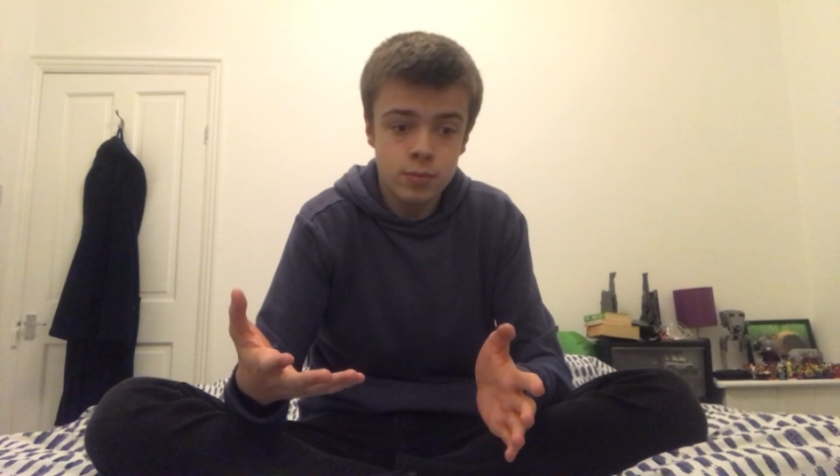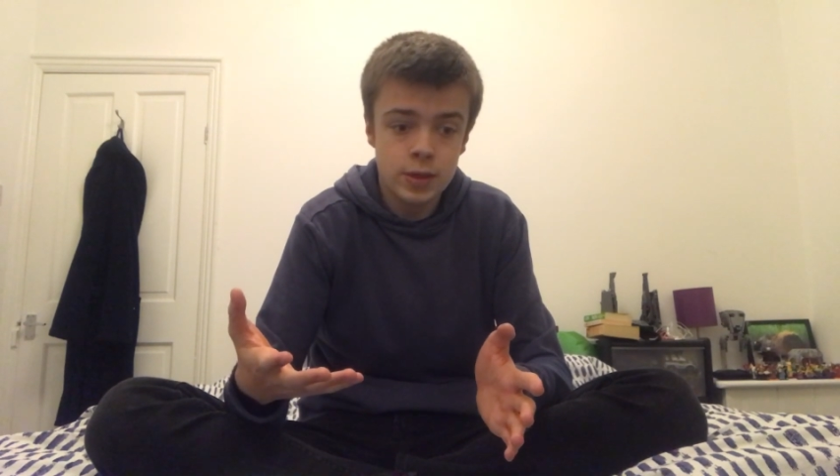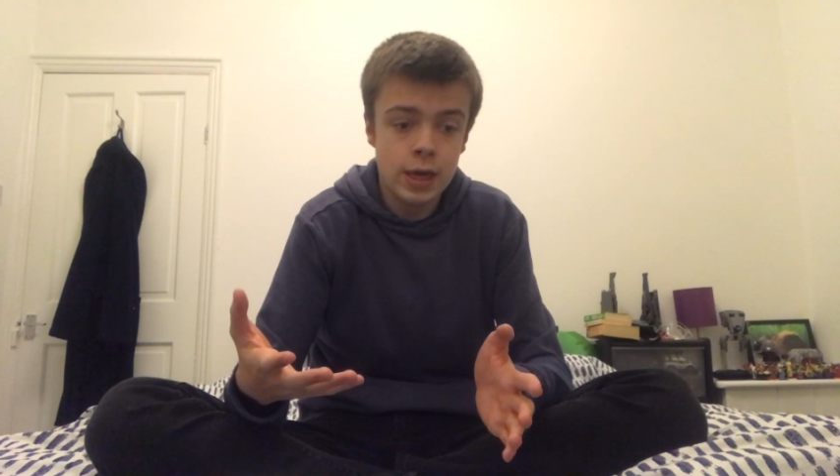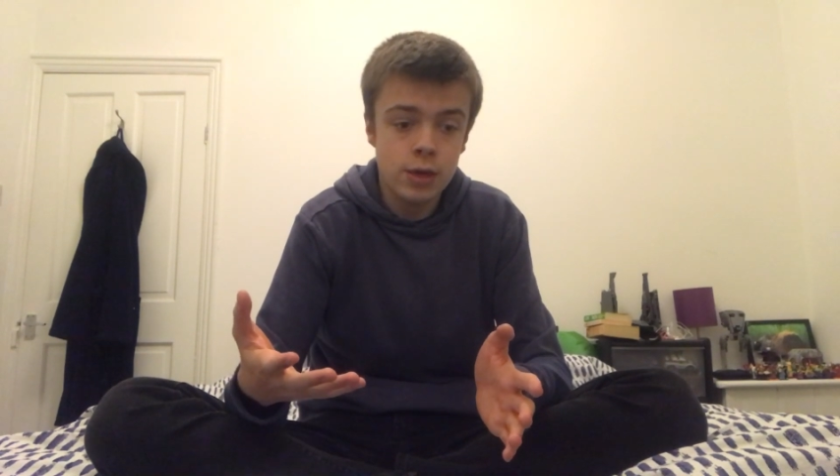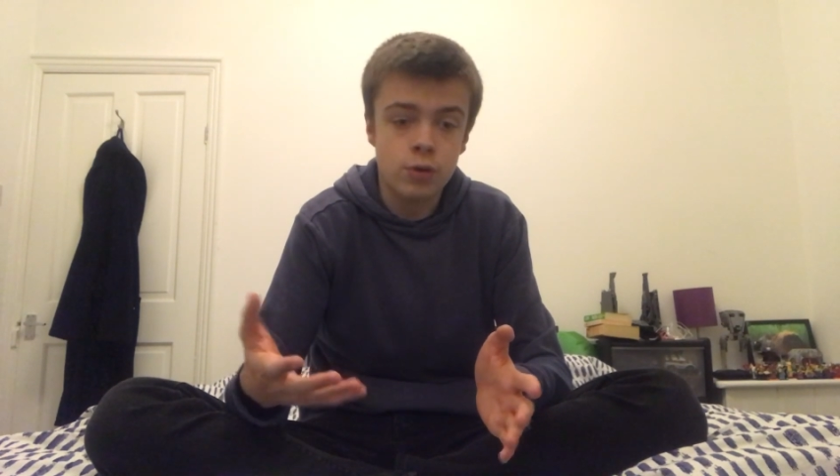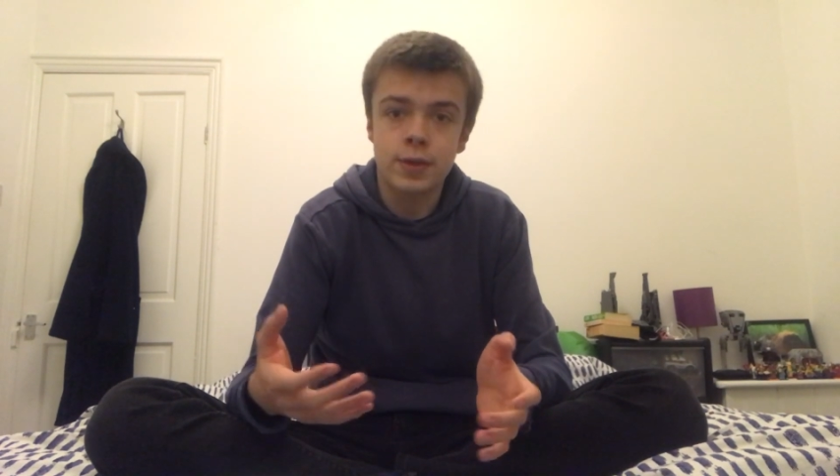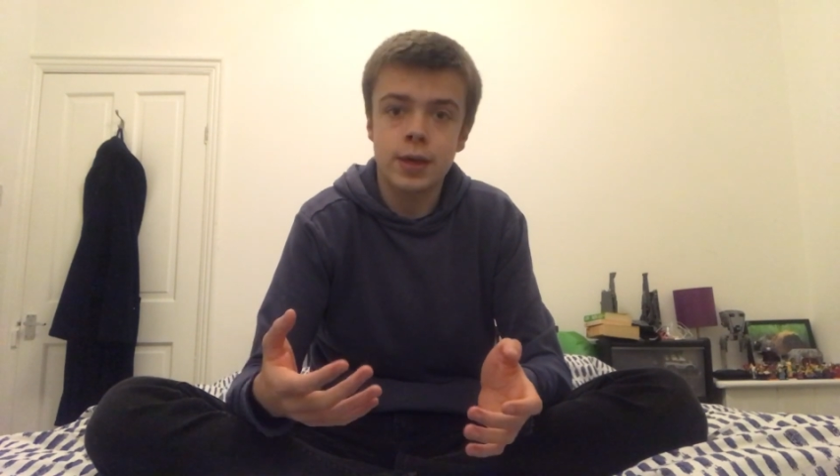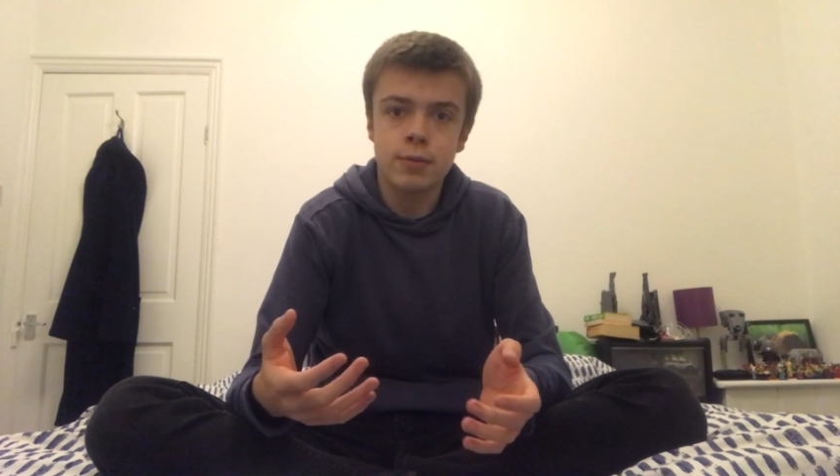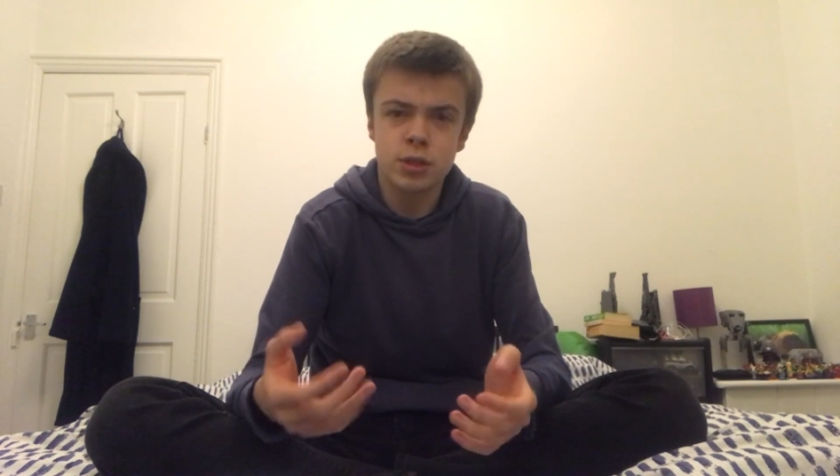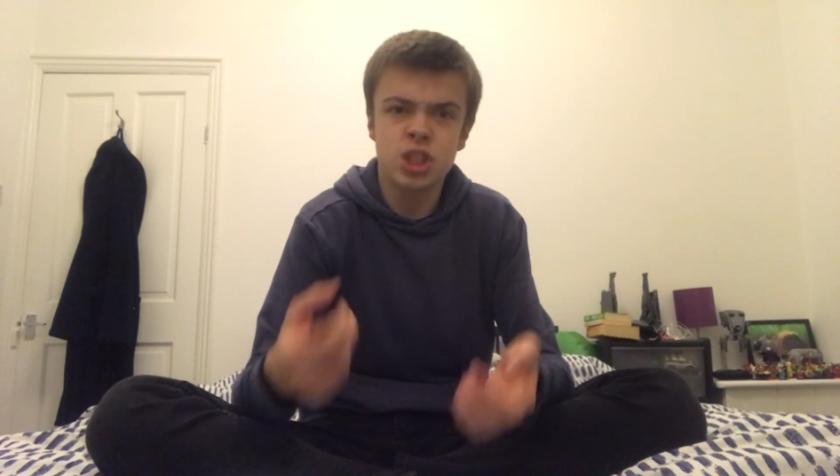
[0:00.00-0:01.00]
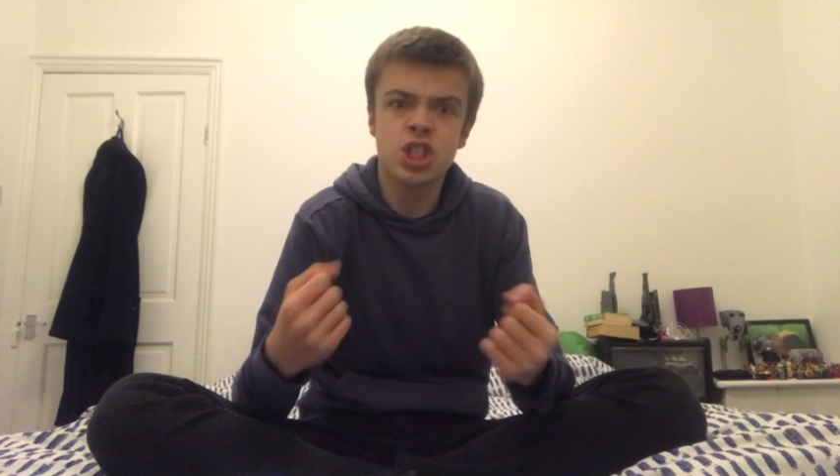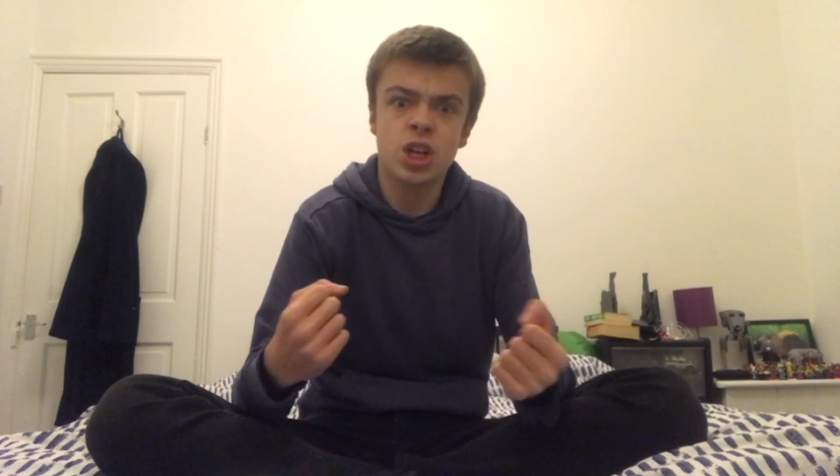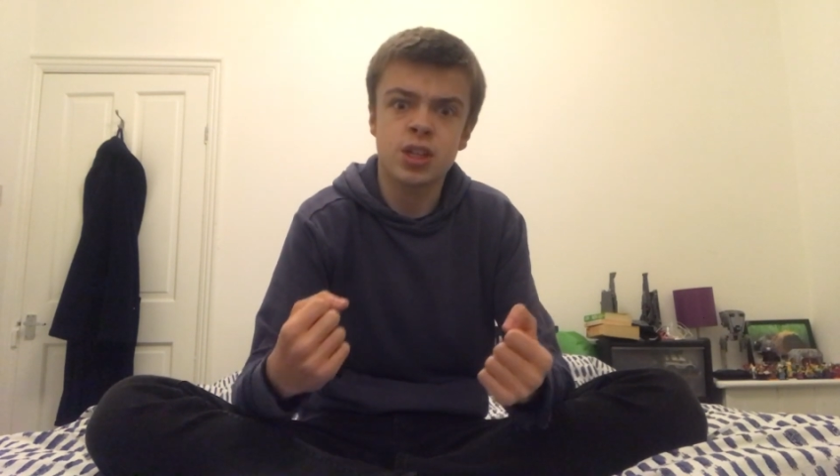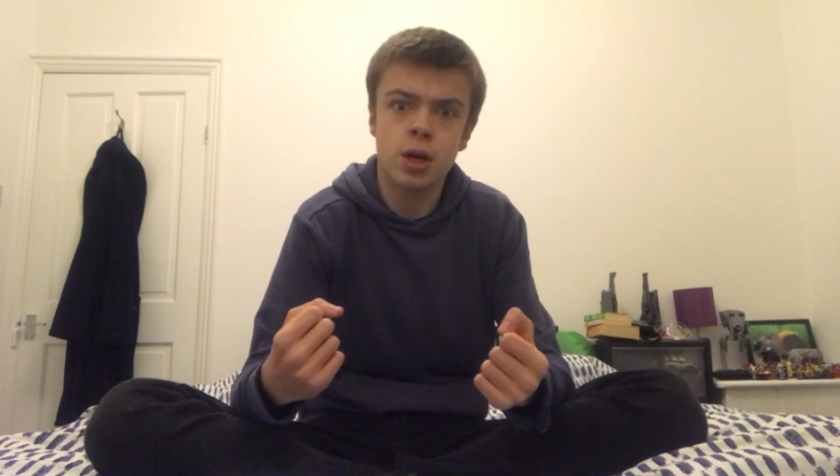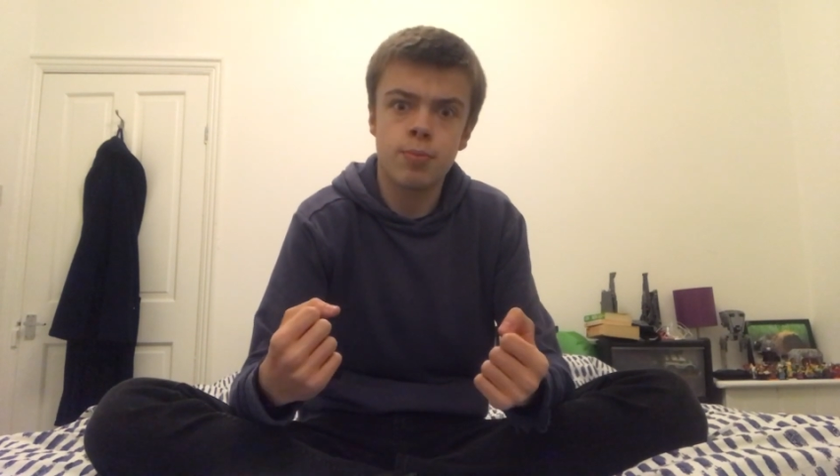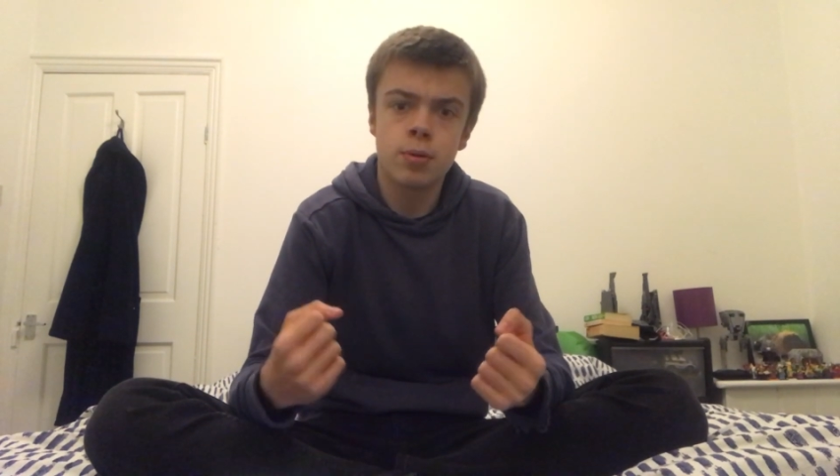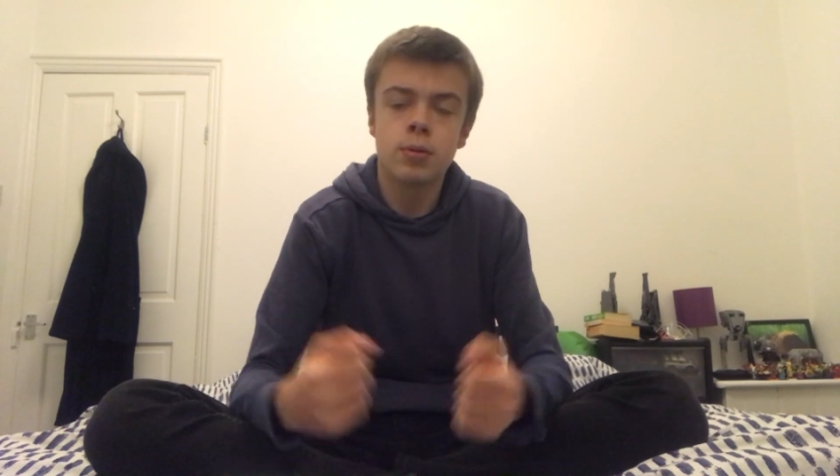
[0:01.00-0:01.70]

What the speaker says: you could say shut up,